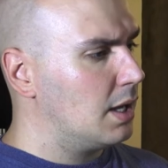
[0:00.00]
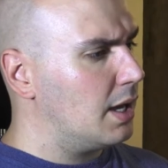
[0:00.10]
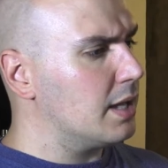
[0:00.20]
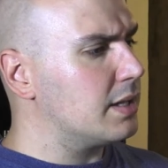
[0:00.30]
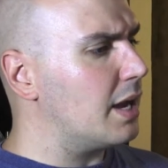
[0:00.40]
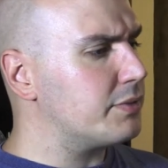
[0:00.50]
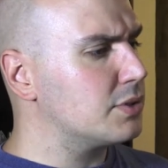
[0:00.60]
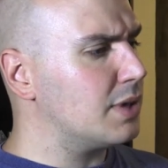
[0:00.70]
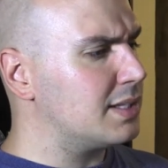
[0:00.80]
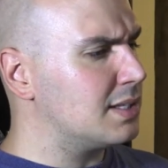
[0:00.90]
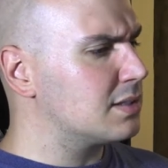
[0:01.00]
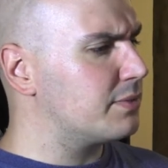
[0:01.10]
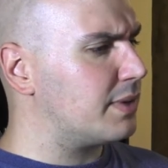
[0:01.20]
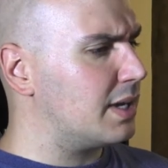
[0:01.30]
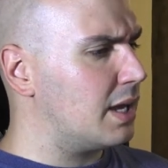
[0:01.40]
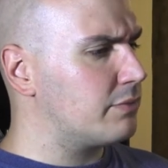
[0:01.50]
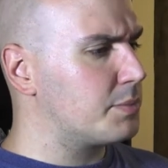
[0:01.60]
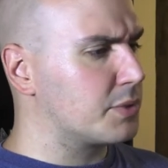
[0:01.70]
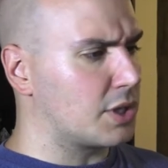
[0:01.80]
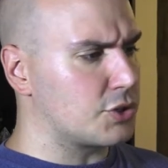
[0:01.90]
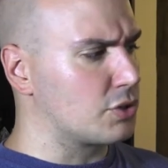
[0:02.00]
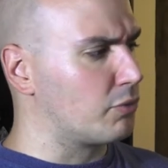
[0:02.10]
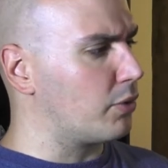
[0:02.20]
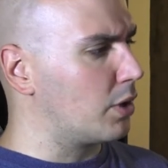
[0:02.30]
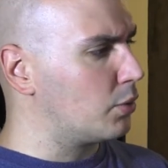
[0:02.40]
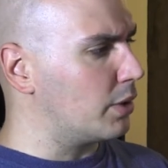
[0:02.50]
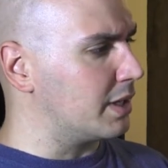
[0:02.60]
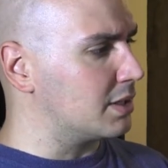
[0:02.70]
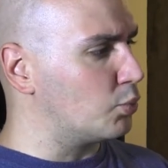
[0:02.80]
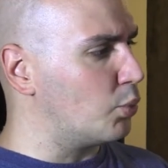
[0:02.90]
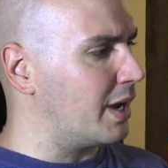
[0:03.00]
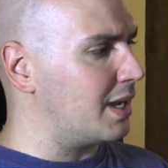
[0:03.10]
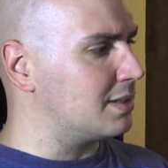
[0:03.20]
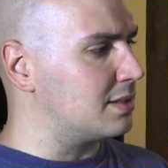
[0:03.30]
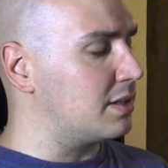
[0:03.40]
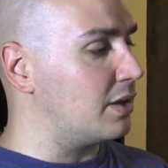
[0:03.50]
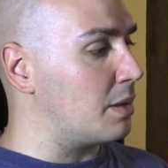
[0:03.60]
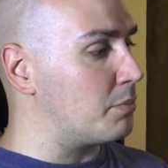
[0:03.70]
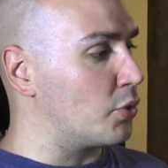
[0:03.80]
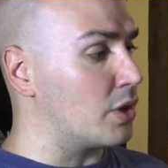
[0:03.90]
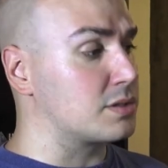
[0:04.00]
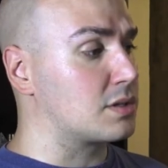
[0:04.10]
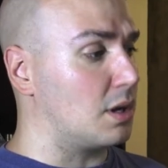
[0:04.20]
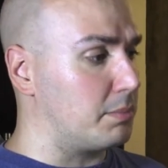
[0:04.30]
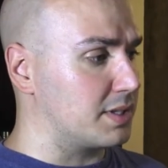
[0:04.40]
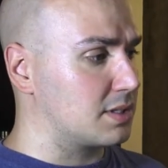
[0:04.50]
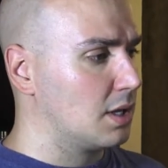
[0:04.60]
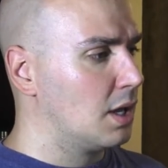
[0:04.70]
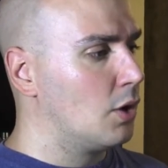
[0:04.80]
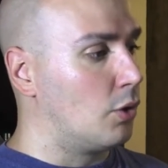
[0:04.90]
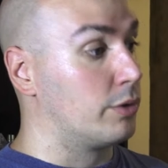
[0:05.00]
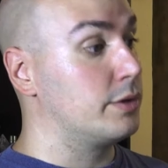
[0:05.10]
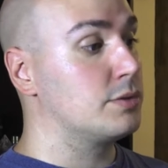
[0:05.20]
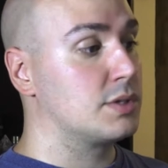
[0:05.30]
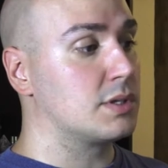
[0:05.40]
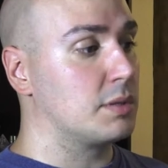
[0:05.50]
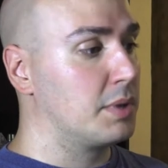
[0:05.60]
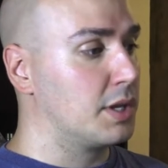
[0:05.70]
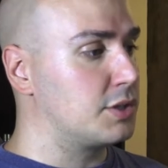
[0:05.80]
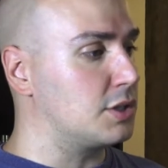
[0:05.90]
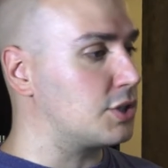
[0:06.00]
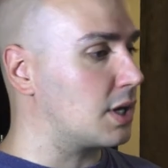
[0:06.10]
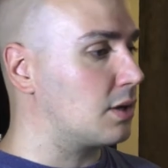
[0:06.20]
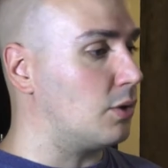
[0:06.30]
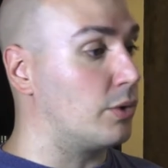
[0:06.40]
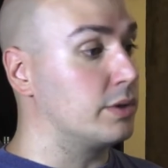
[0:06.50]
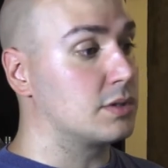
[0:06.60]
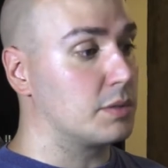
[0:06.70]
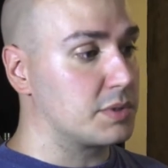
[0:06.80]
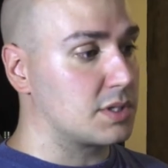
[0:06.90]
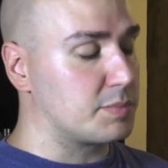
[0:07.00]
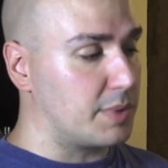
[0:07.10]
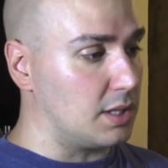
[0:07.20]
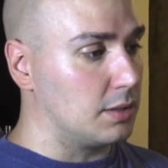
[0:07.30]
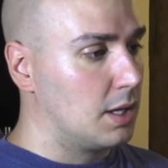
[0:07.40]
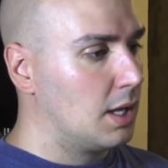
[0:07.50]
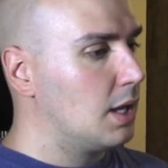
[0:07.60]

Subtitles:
and have to identify every potential flaw in the way the DM runs combat, or uses an ability check or interprets a spell.